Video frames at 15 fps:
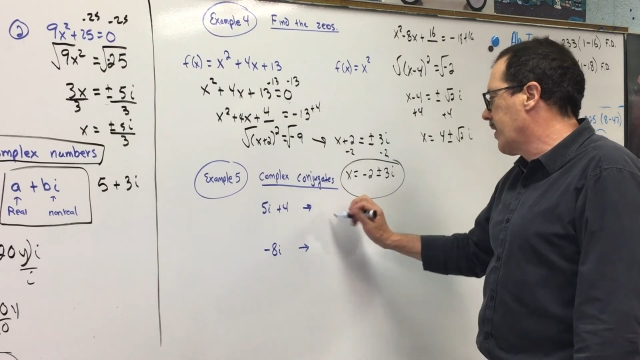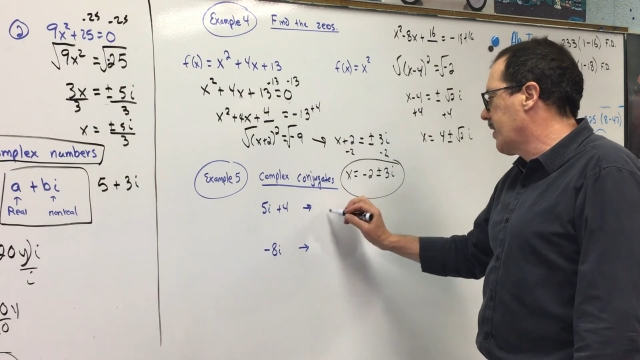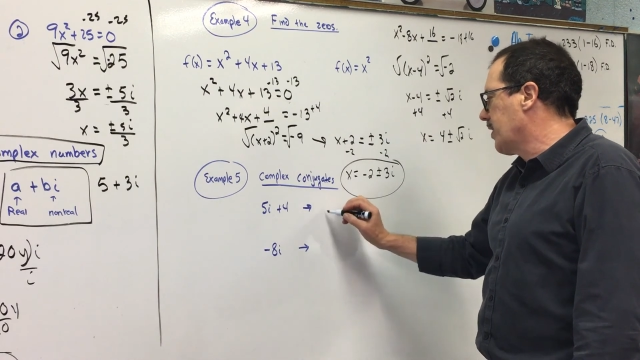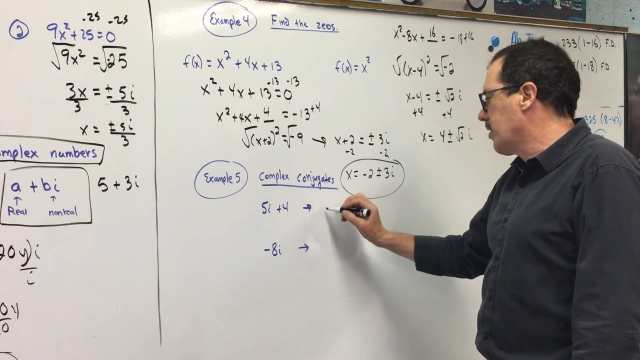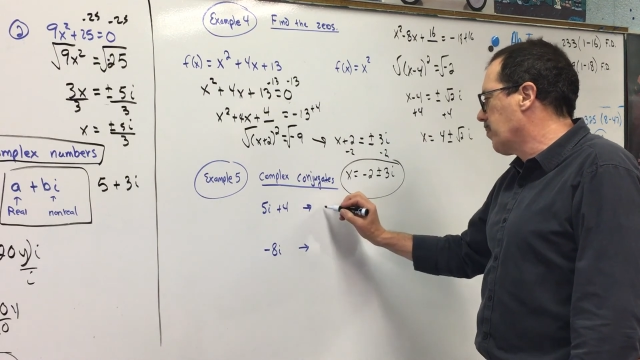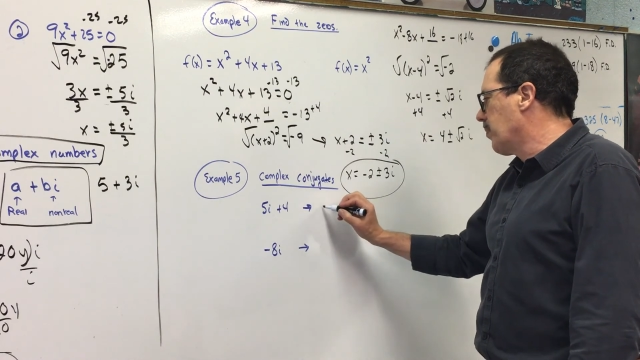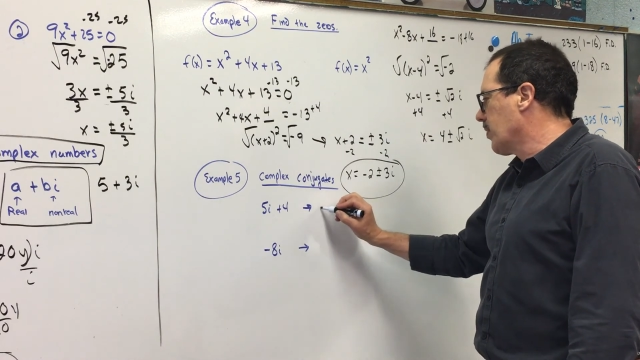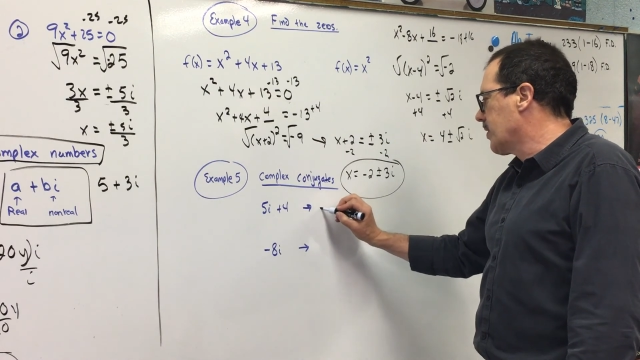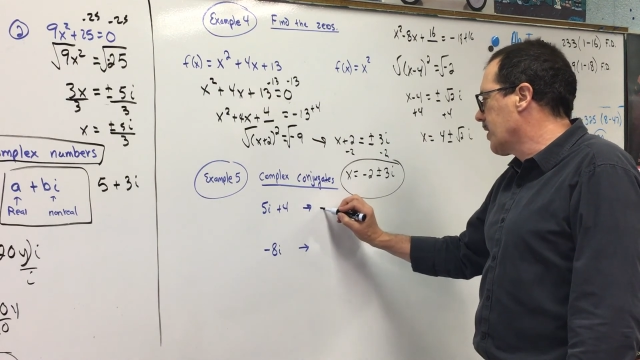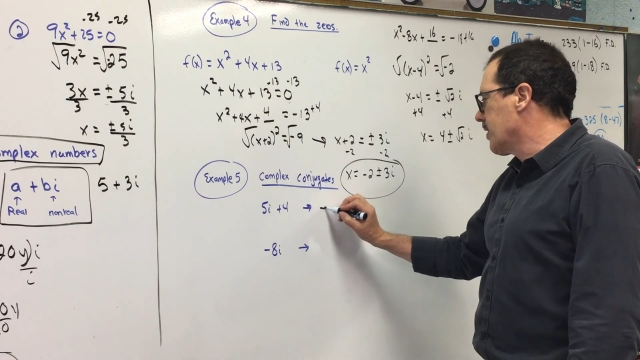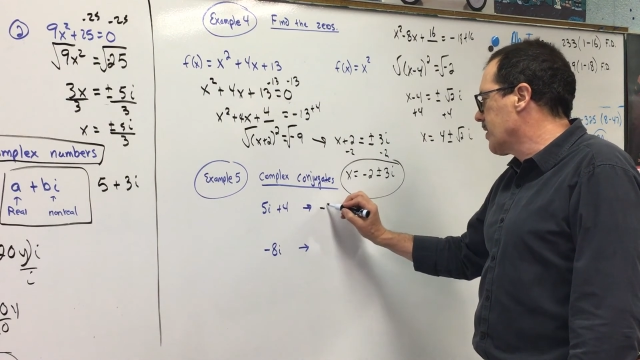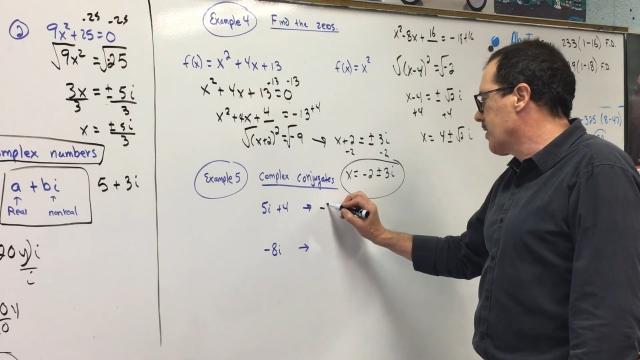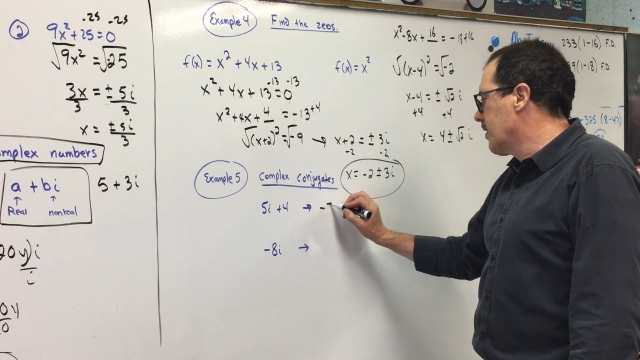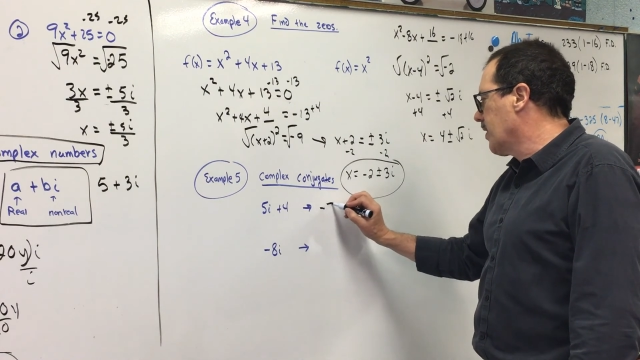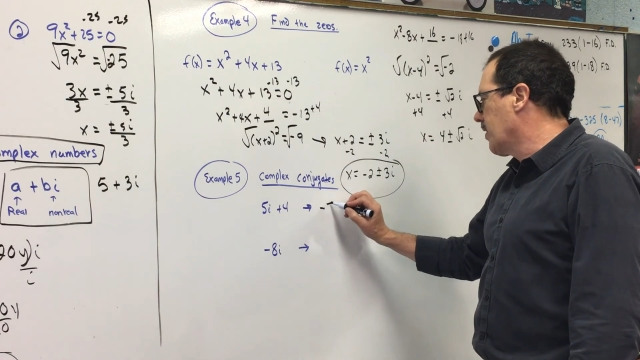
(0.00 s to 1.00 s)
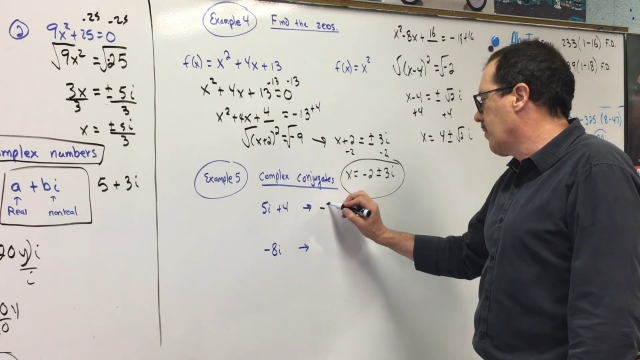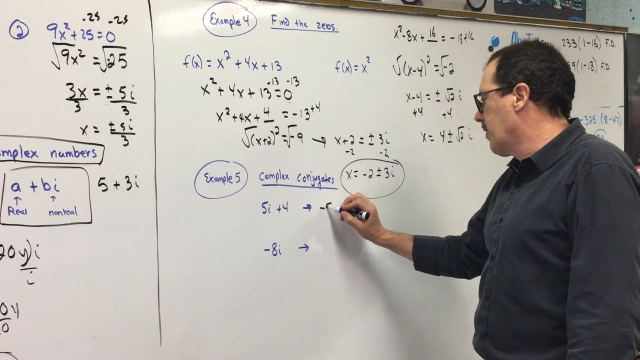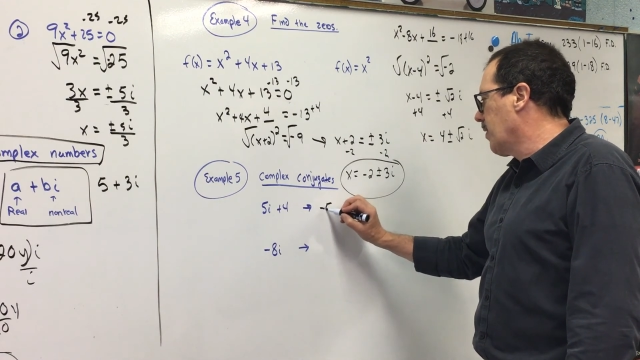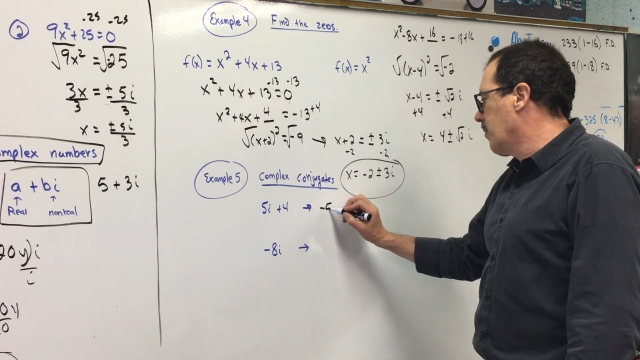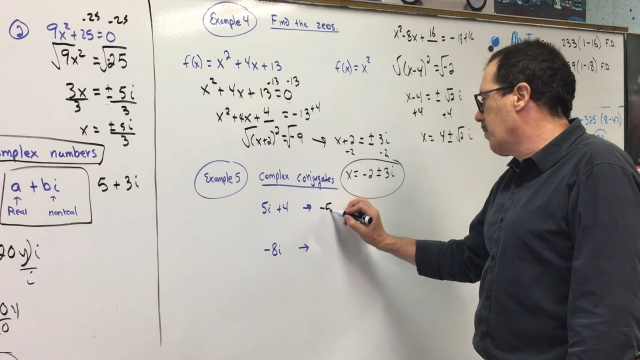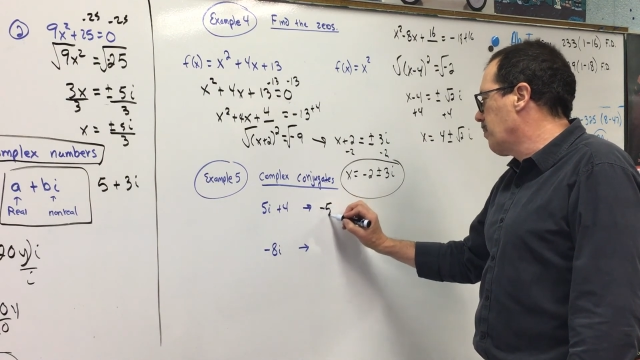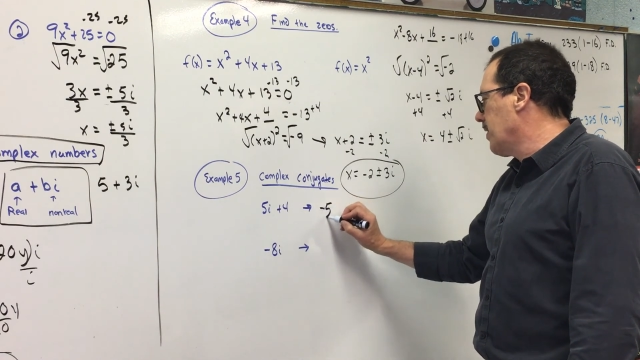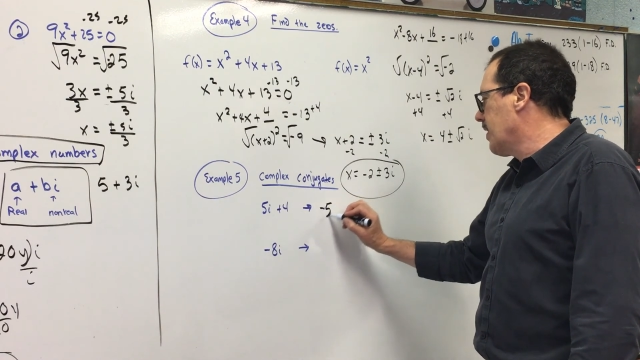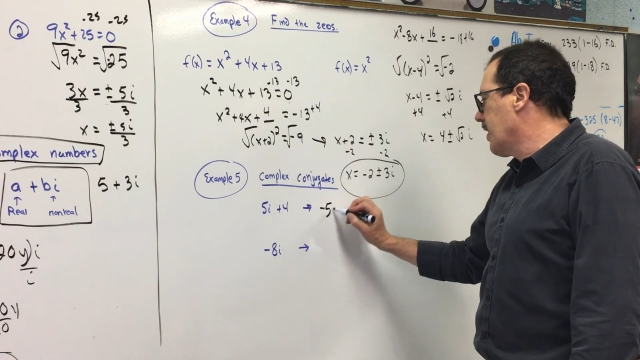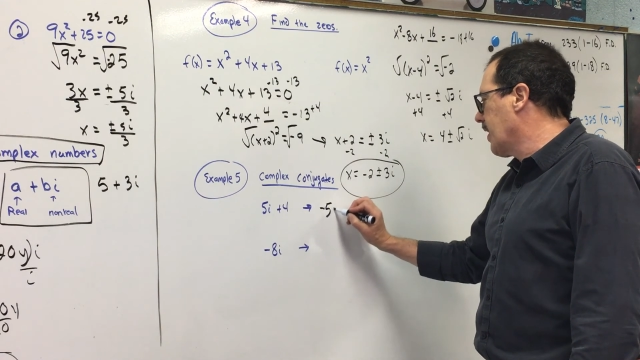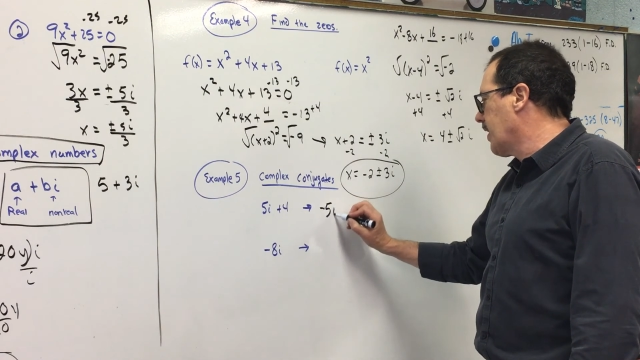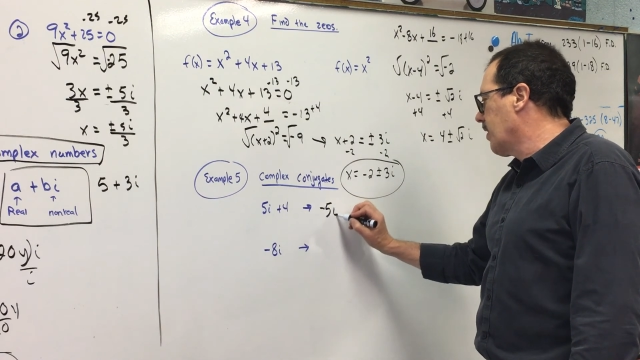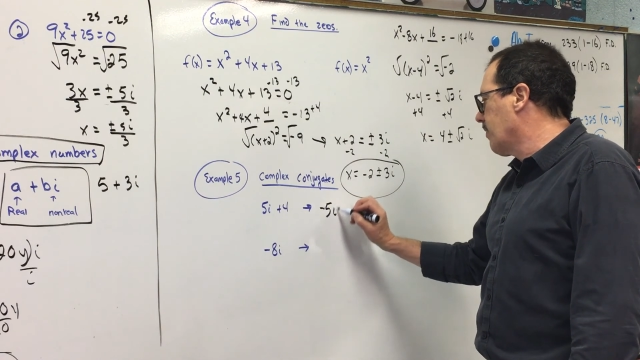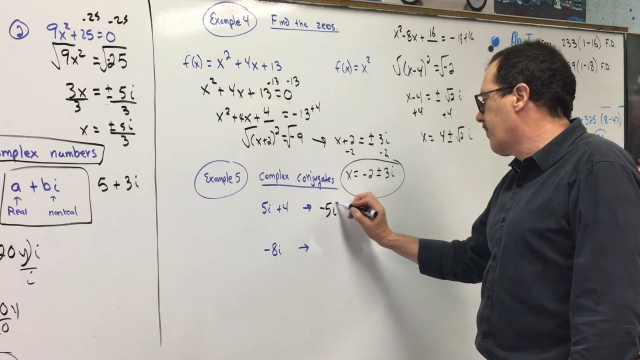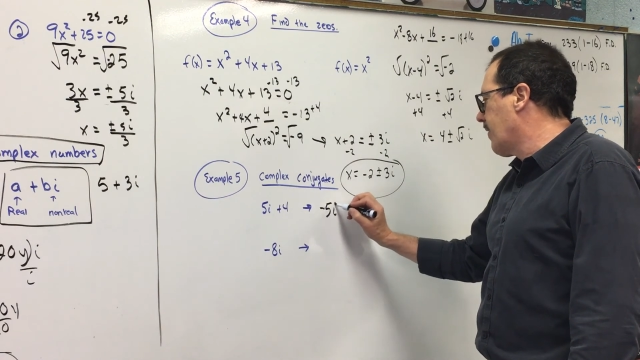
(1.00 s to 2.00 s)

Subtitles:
I think the book does it the other way. It would be negative